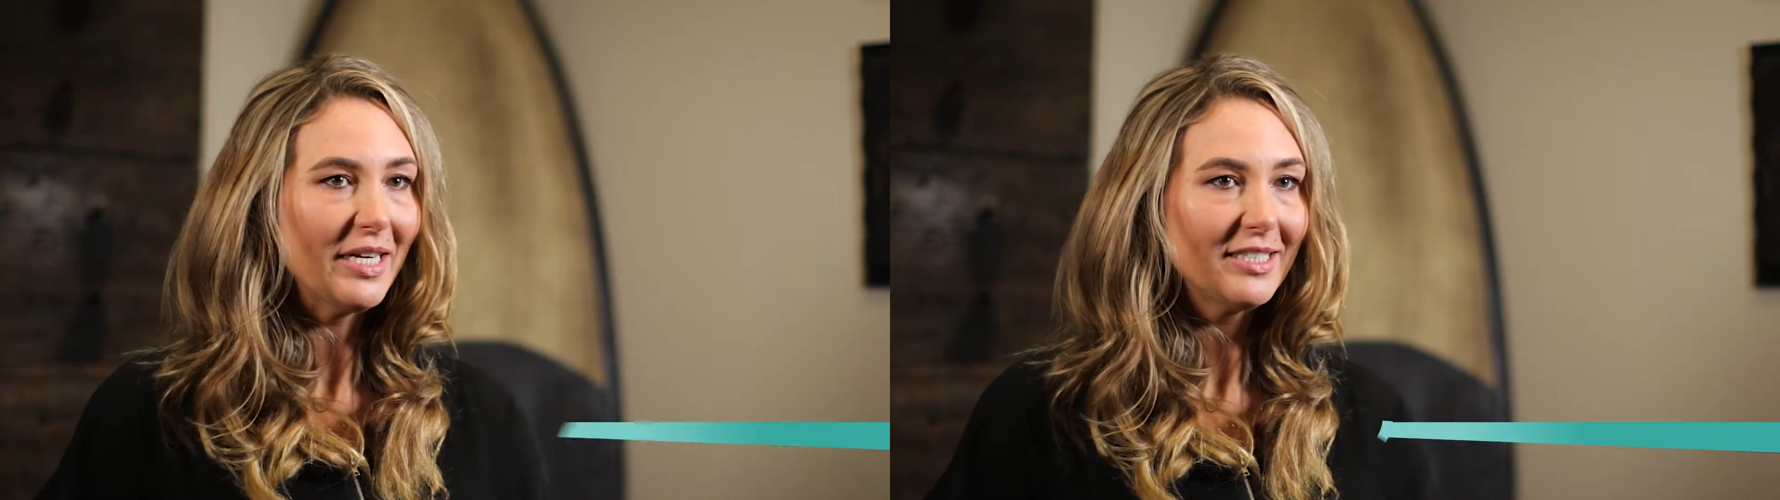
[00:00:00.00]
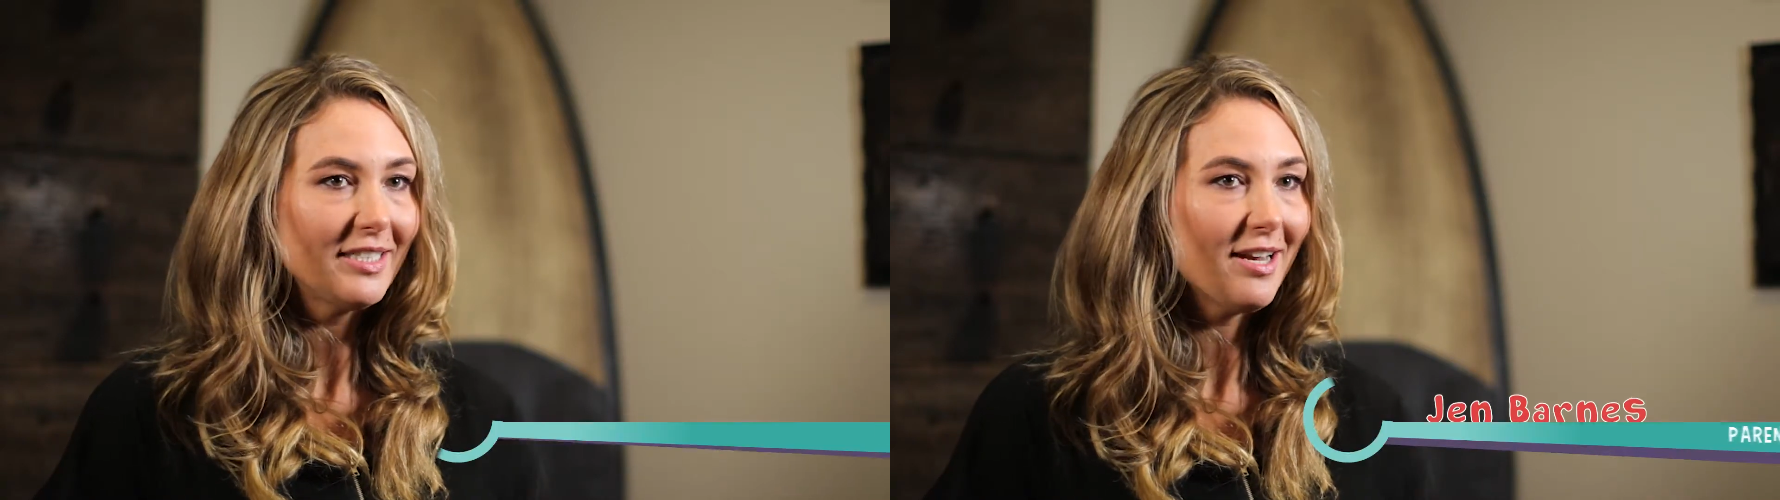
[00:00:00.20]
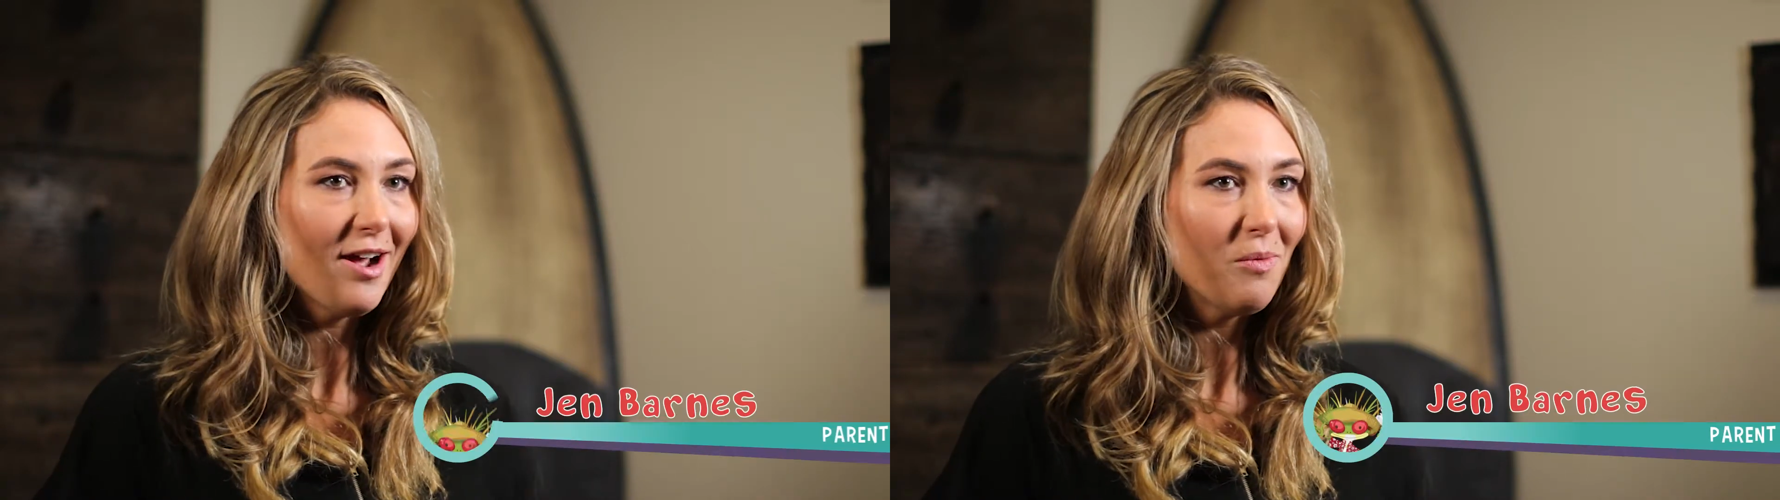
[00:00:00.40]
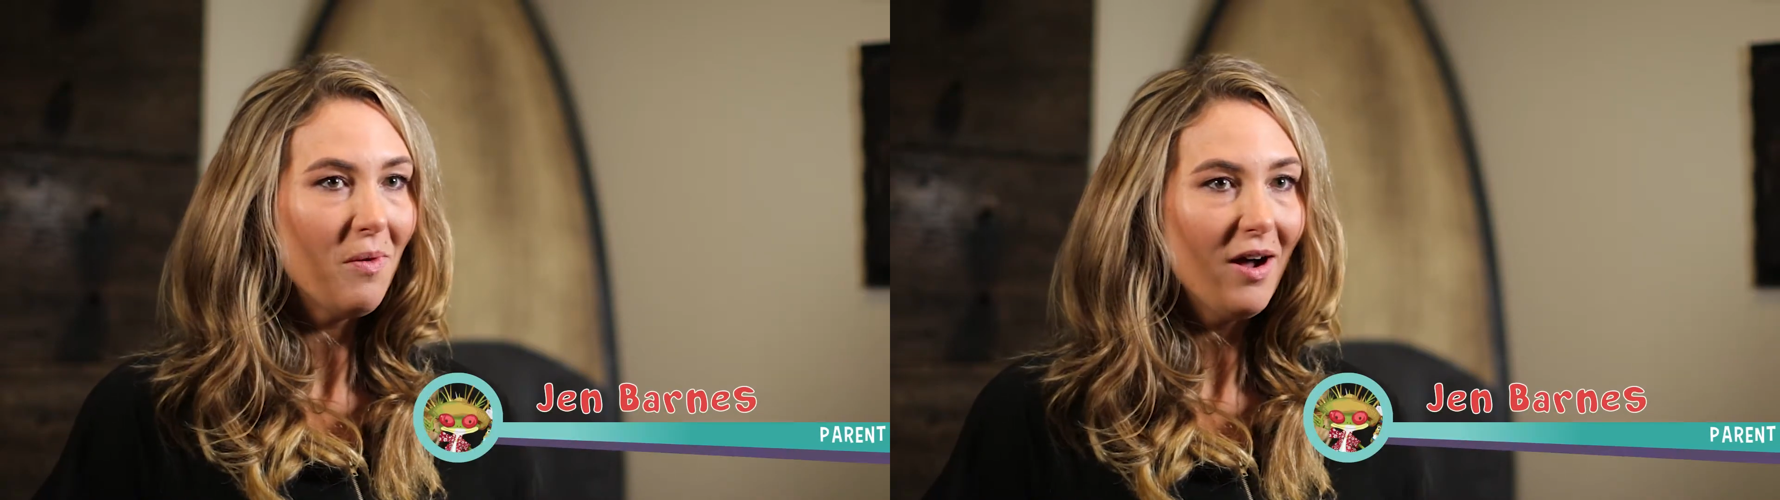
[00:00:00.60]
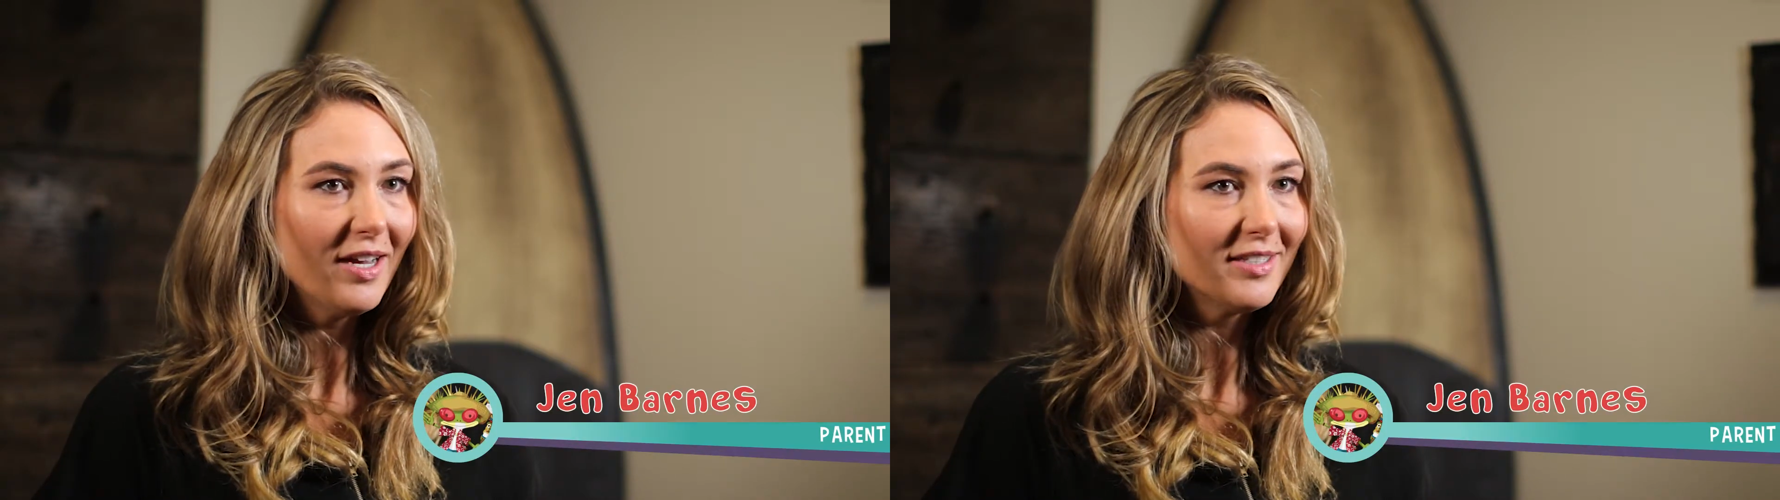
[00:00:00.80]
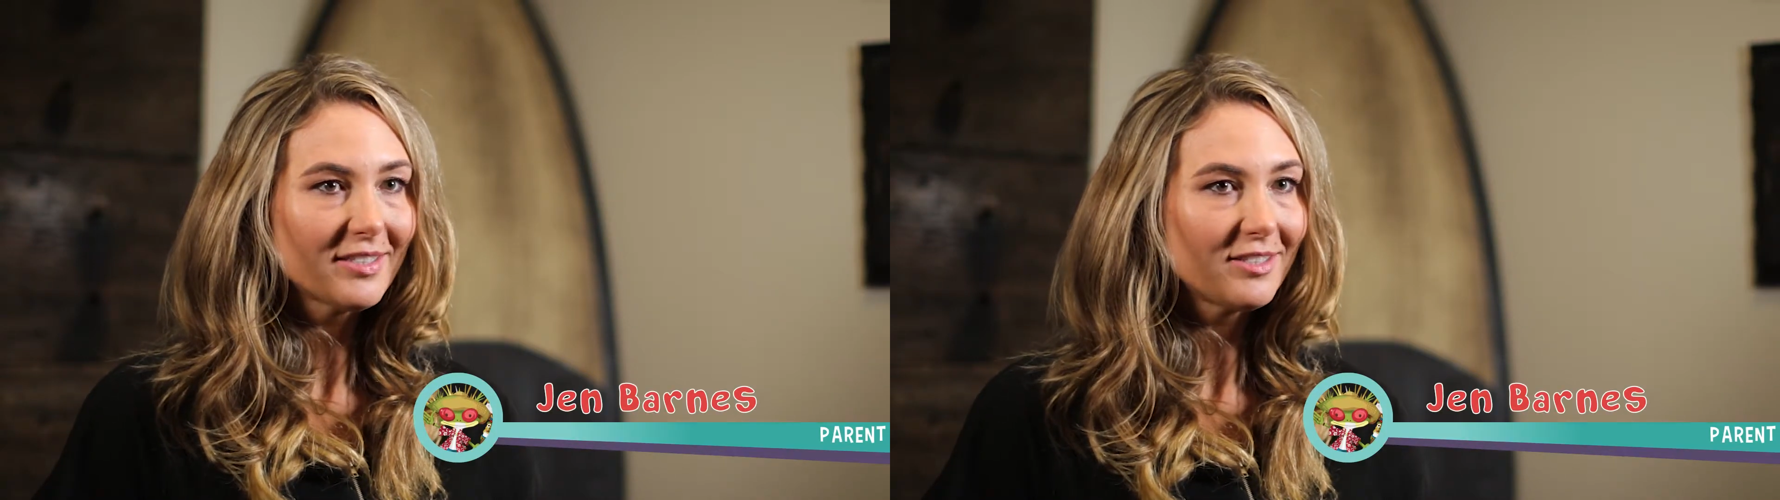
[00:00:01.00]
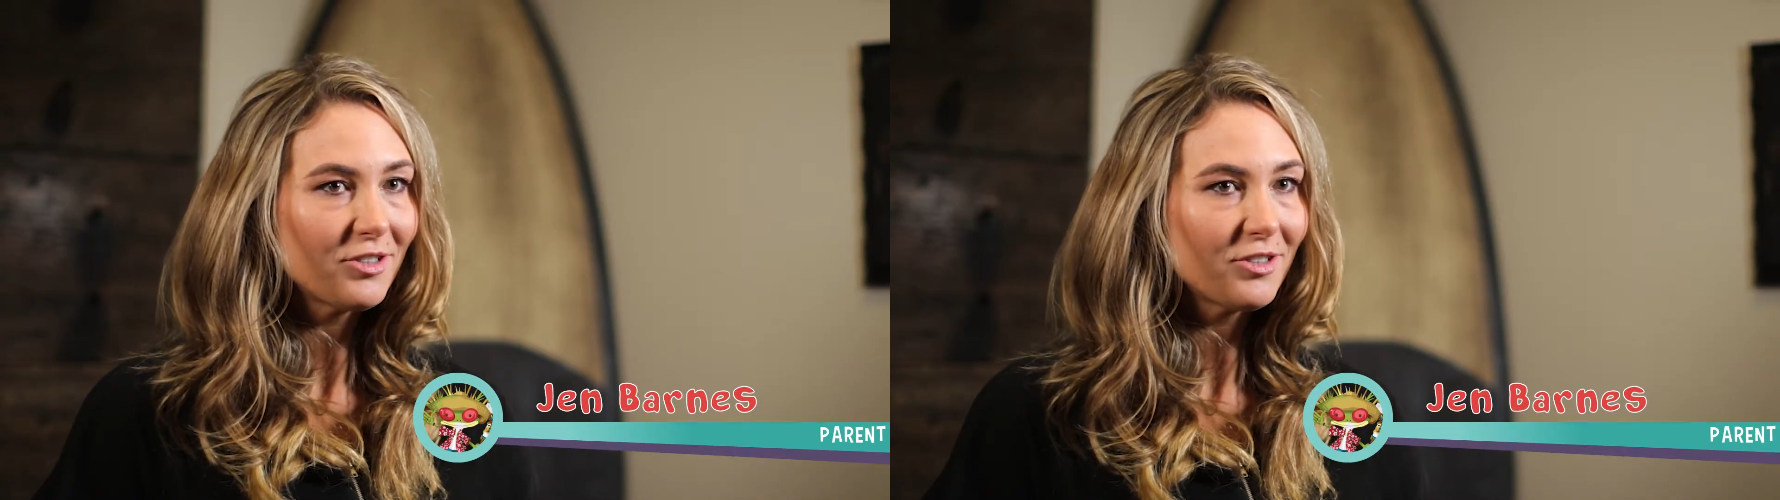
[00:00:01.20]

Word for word: I did not want